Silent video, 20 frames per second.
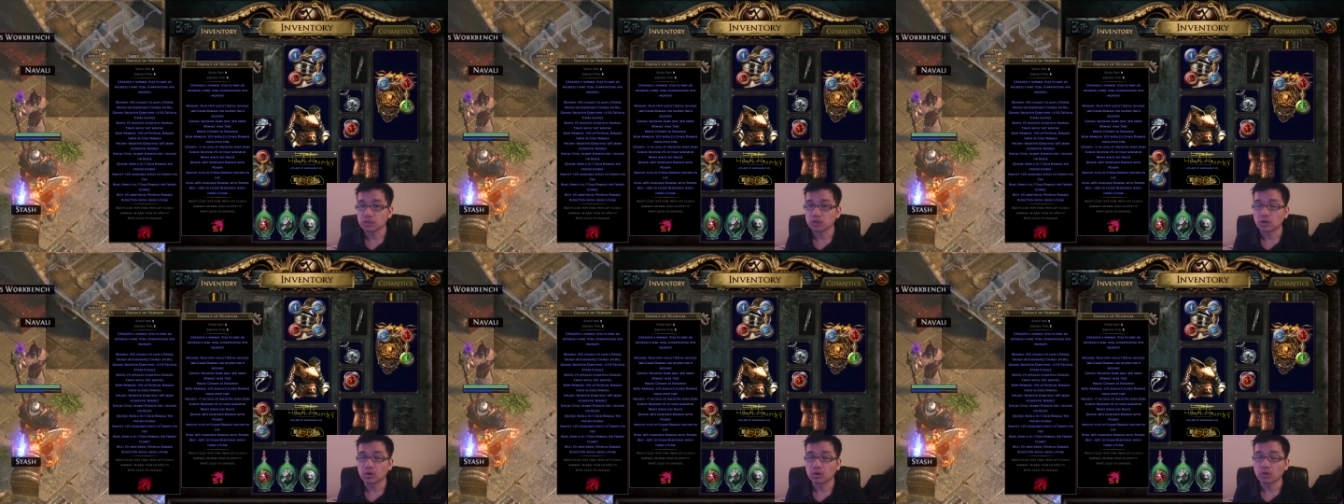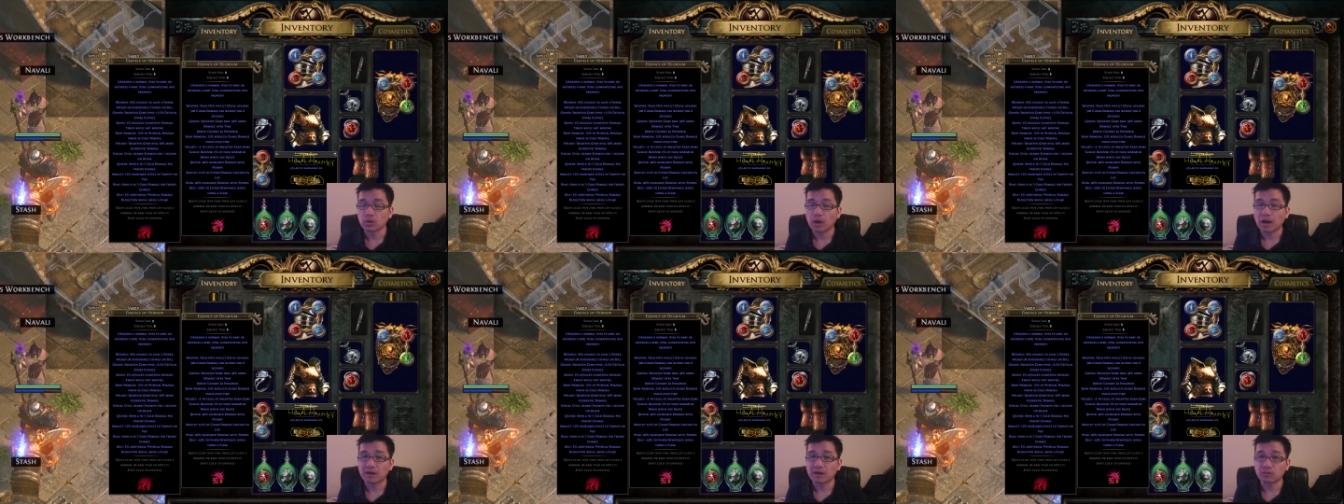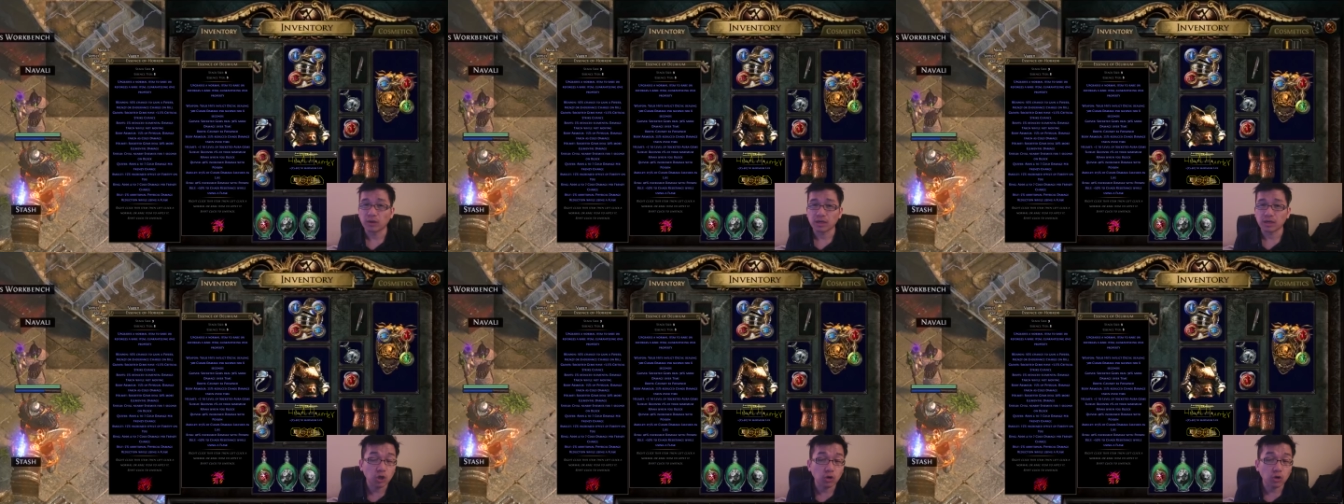So
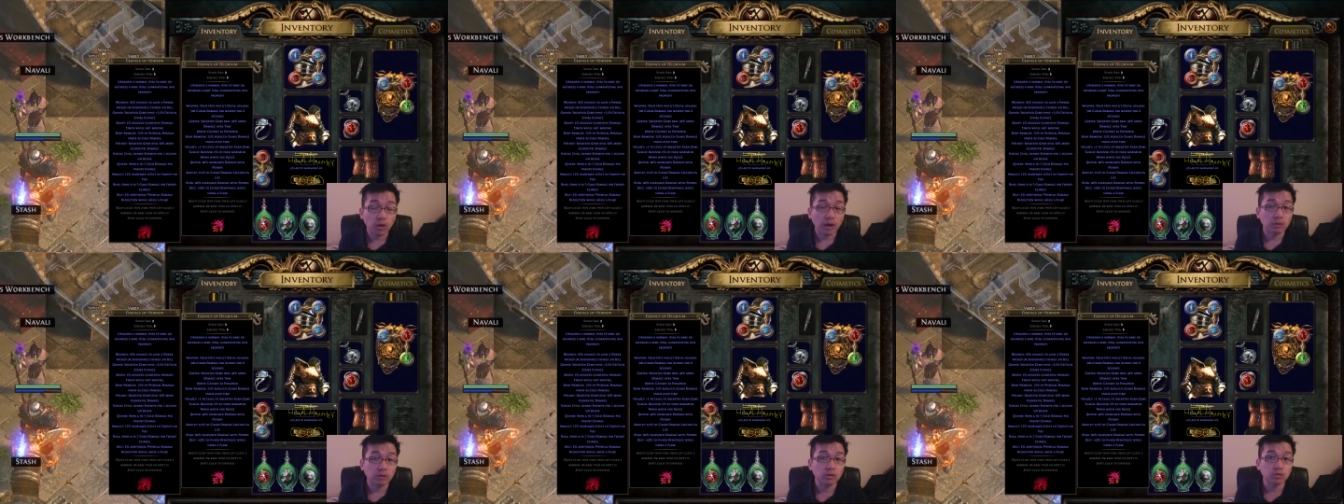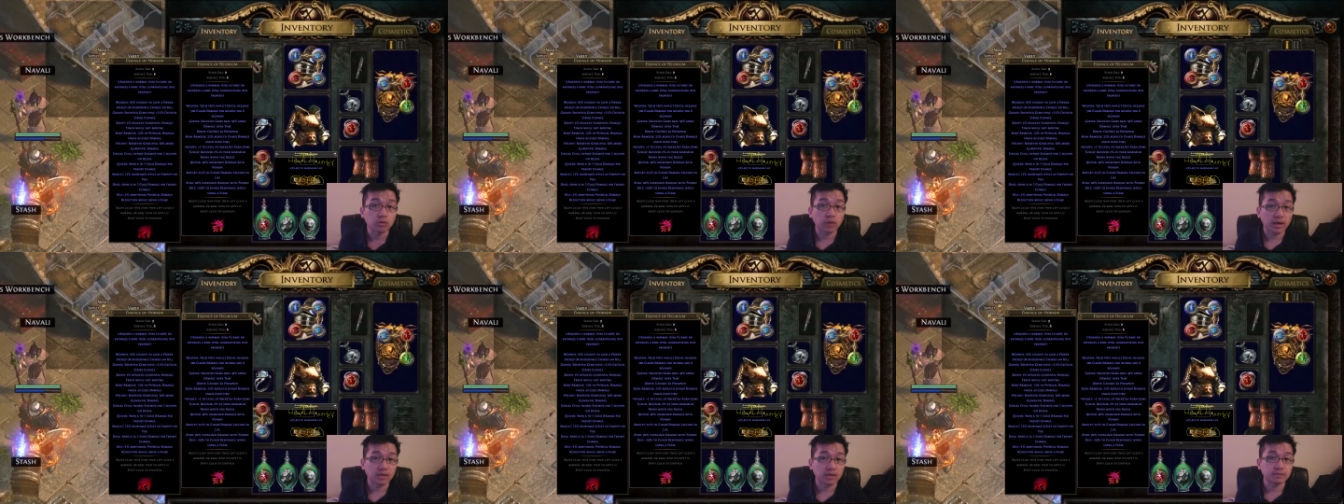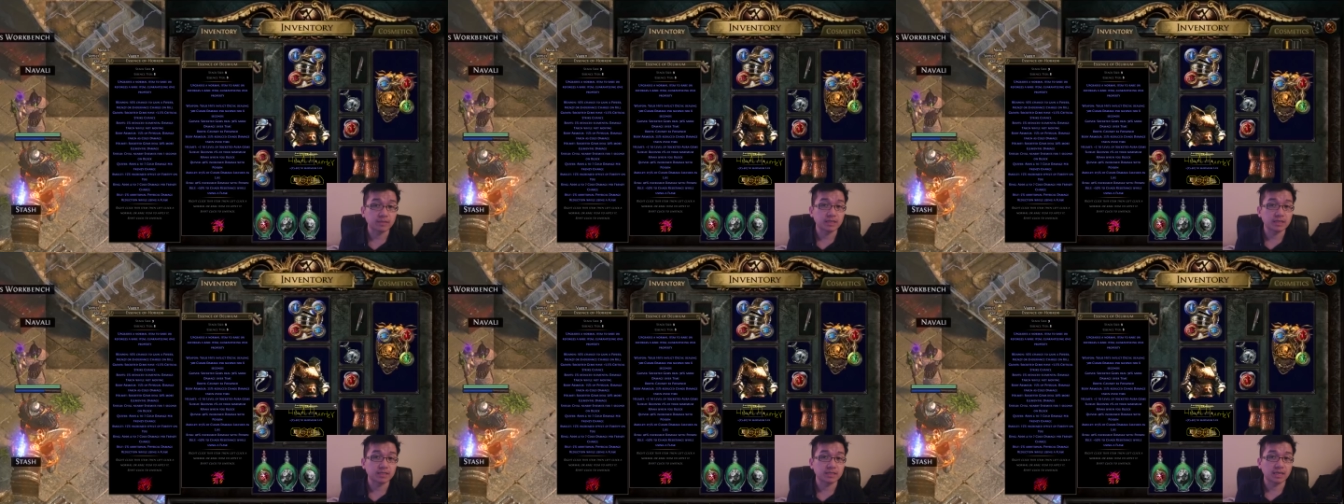I so I would
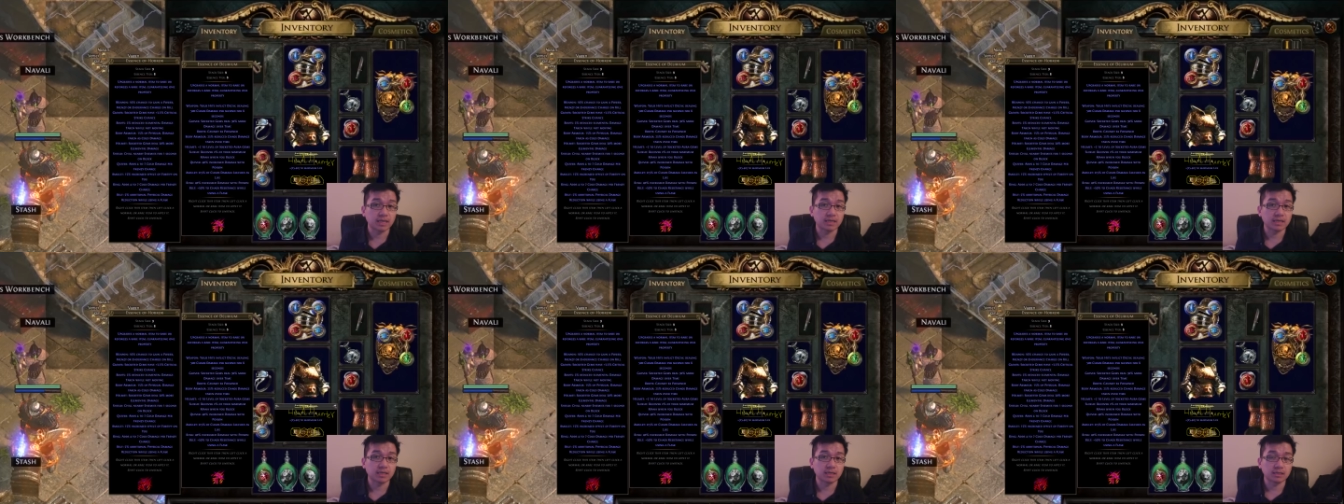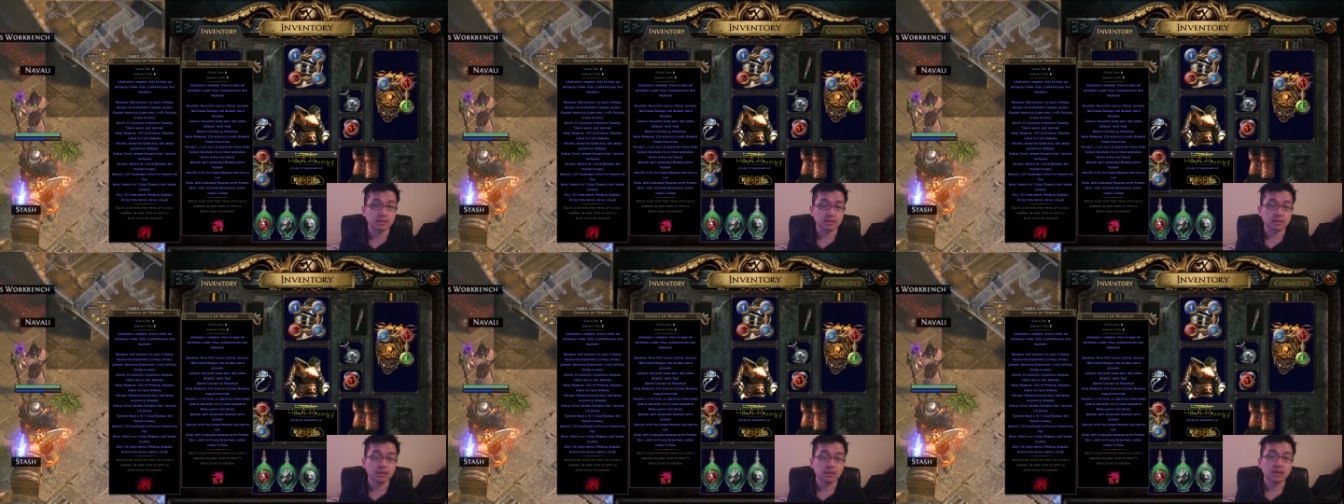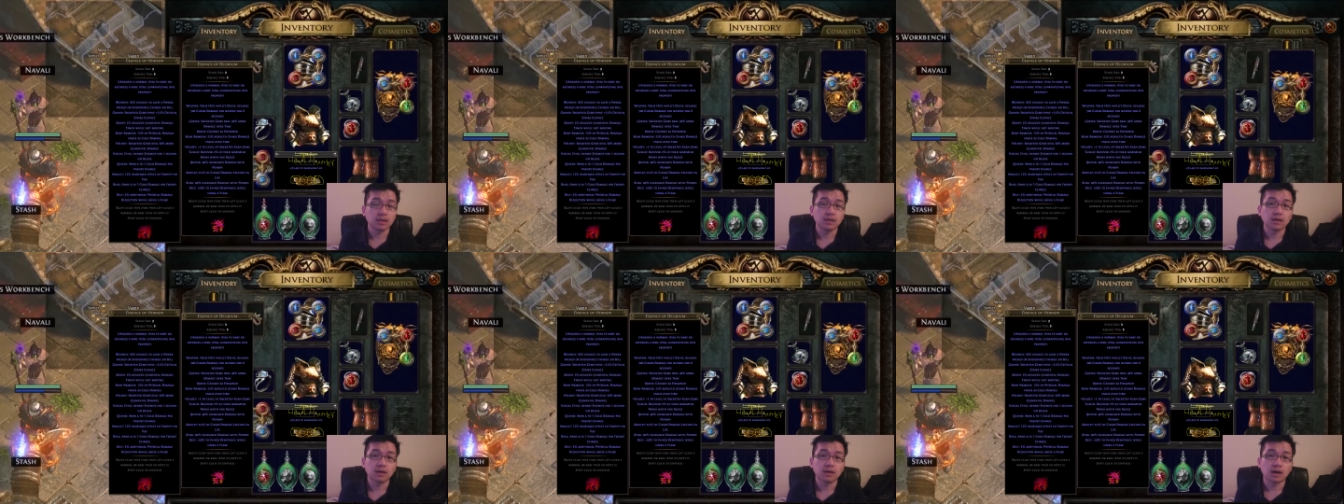recommend getting